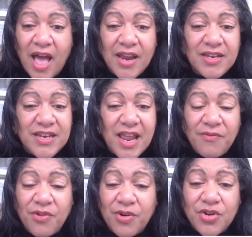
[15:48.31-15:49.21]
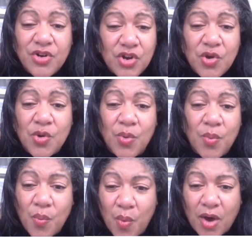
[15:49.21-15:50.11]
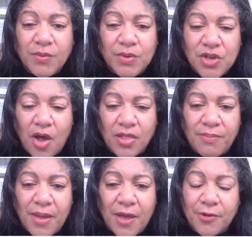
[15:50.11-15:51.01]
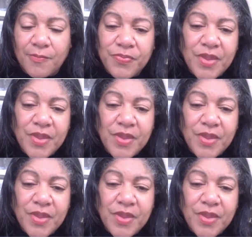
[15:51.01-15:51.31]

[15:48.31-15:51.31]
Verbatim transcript: I never knew what it was all about.